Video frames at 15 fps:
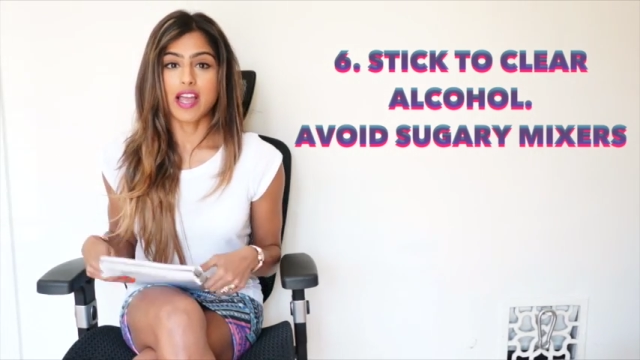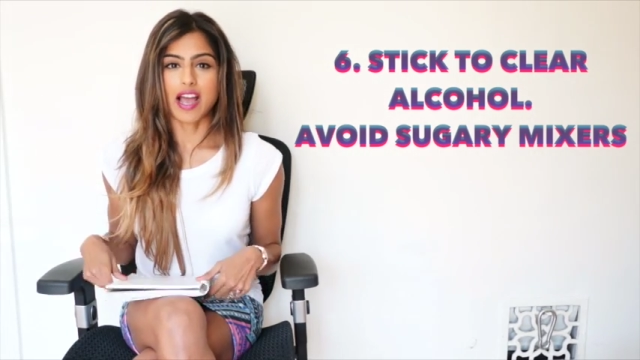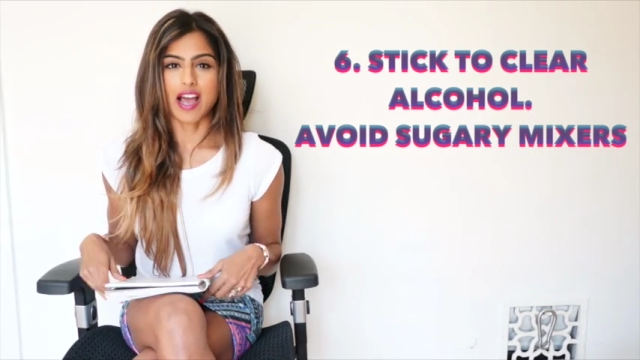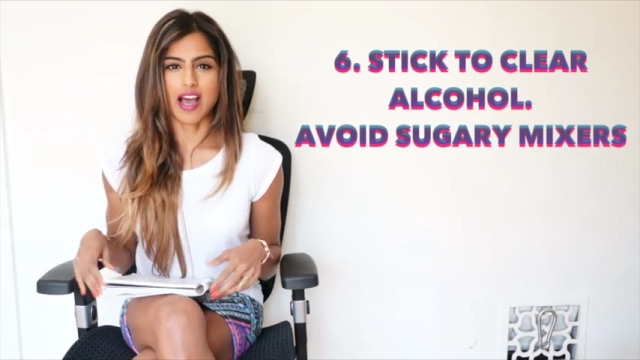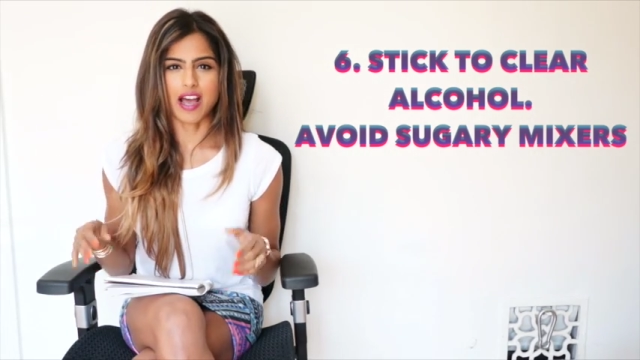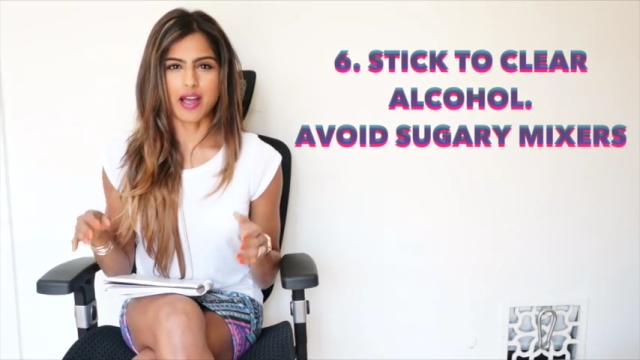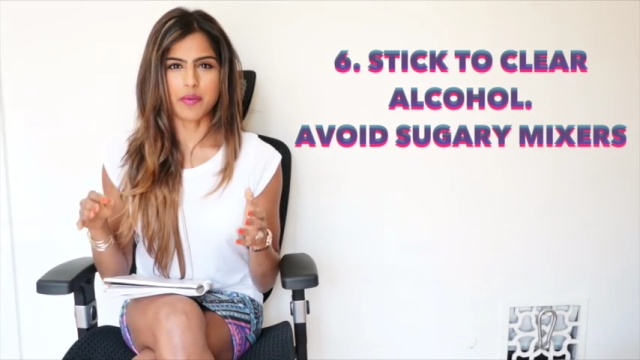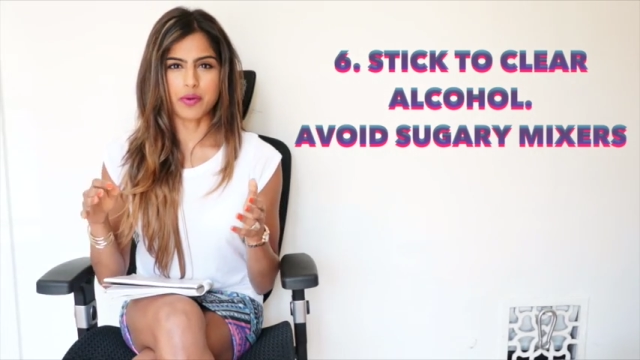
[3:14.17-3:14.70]

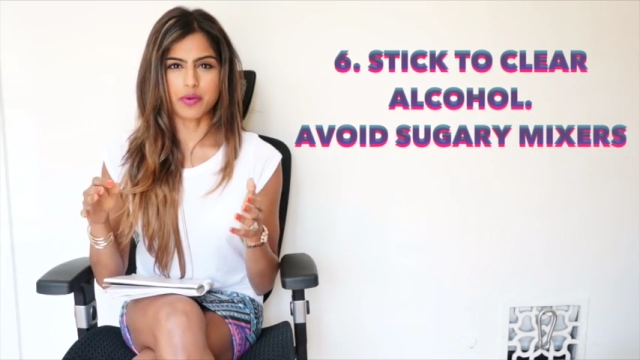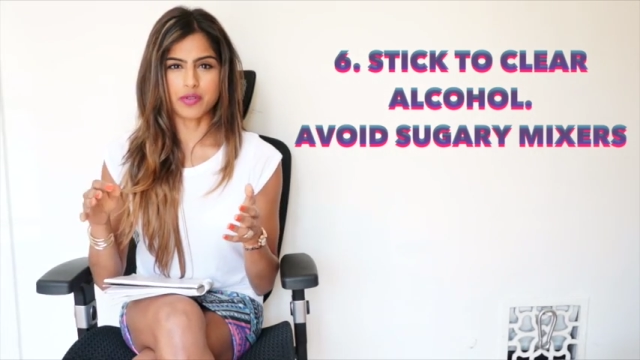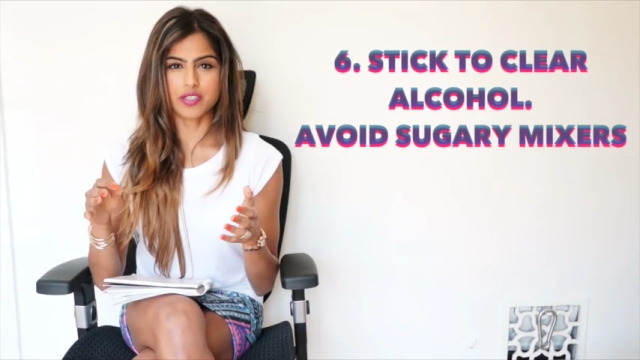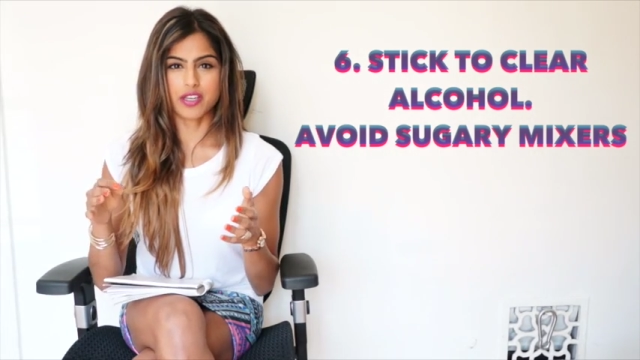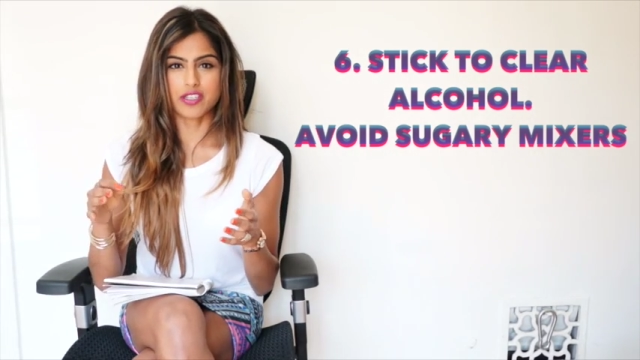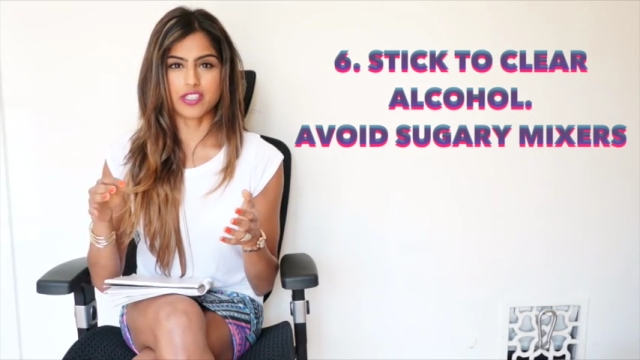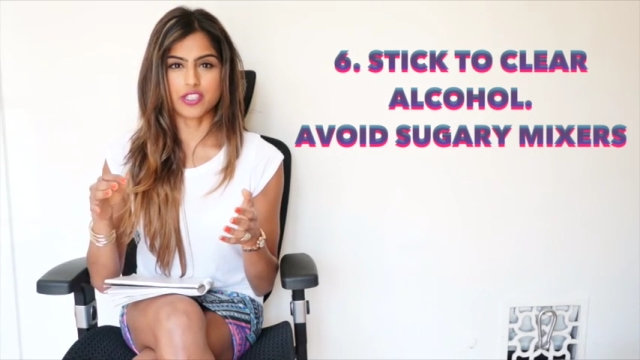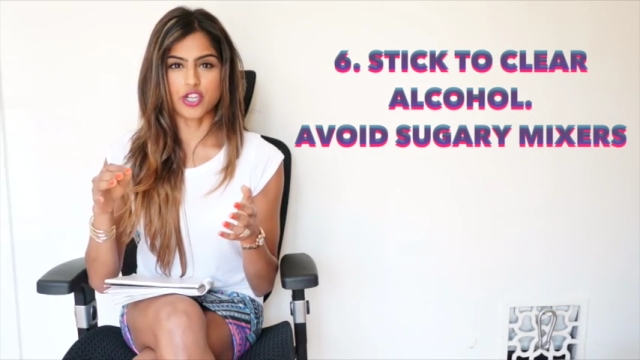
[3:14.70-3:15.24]
I would
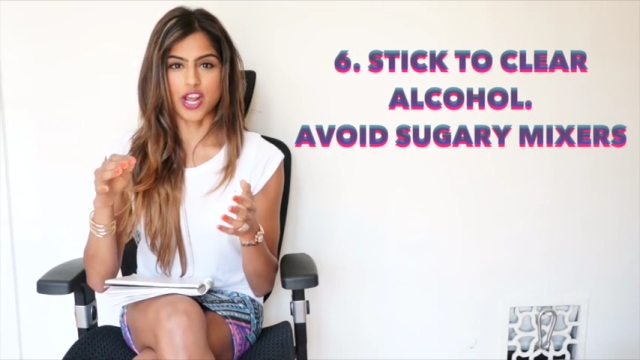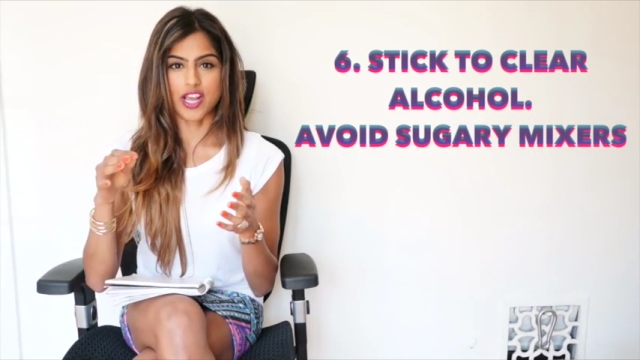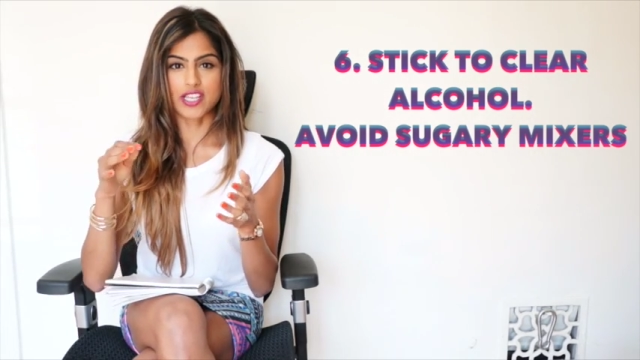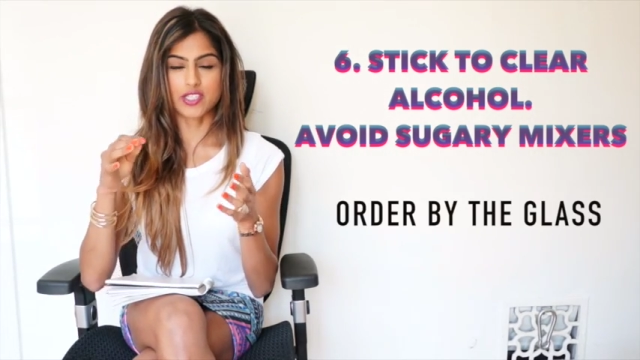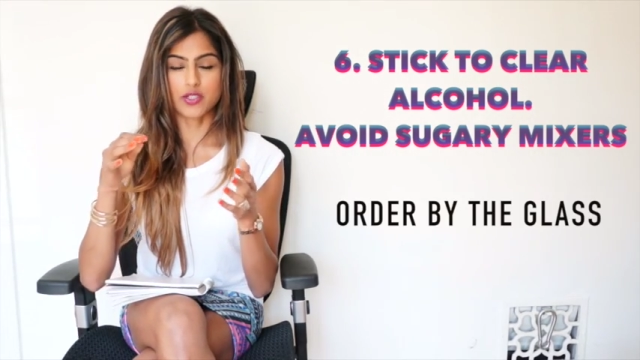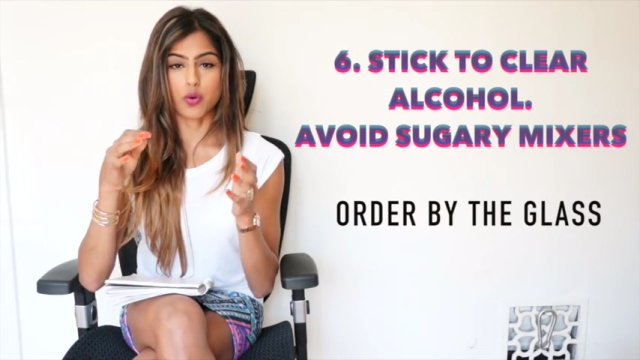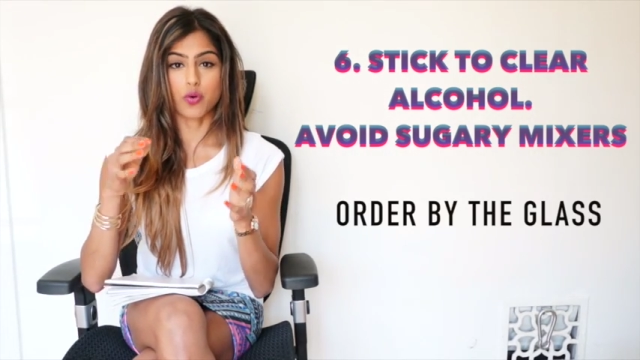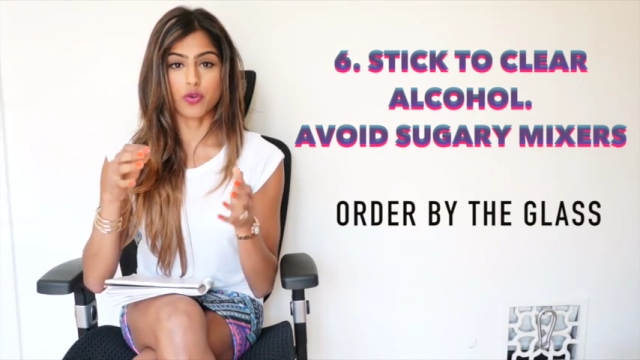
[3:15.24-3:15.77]
also
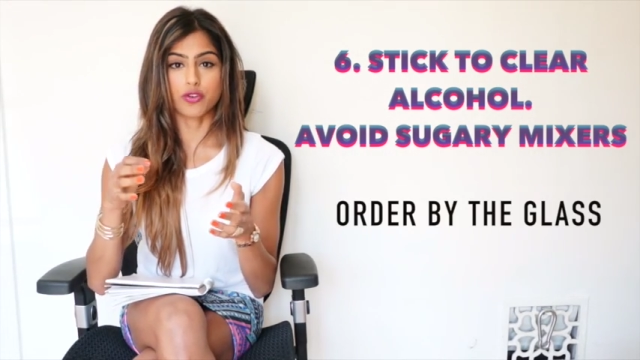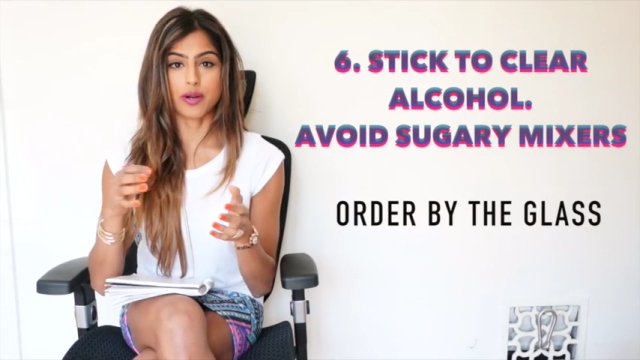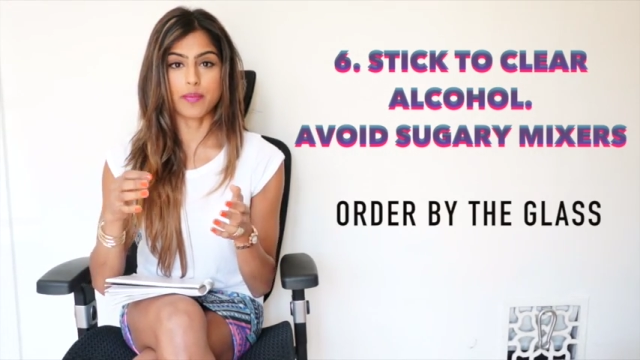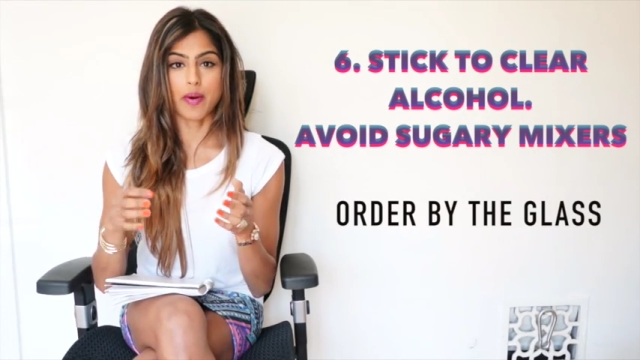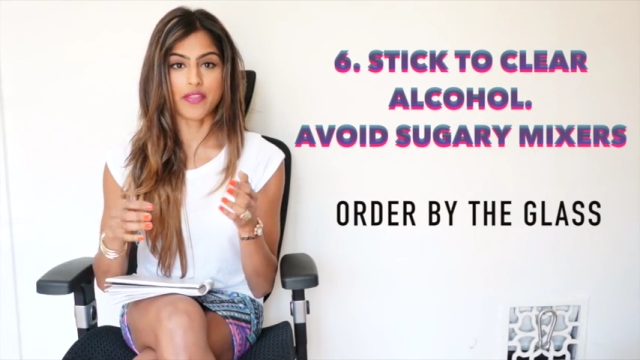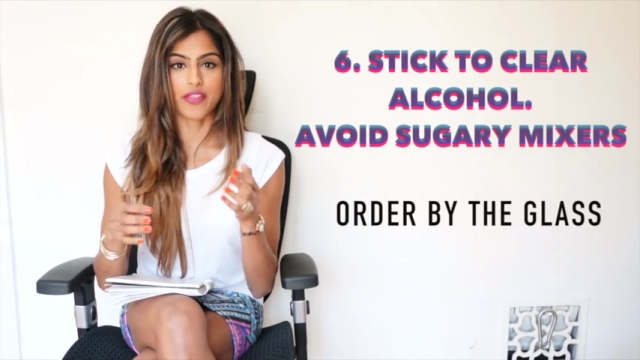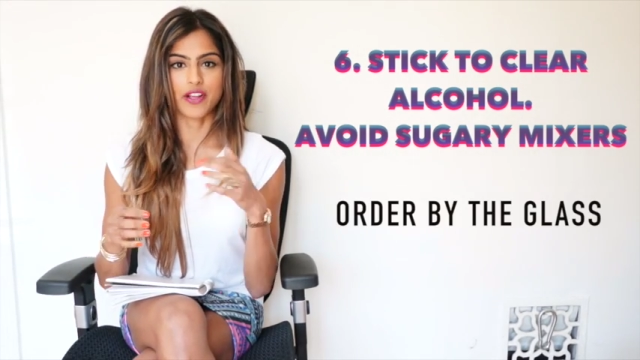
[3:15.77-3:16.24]
suggest ordering by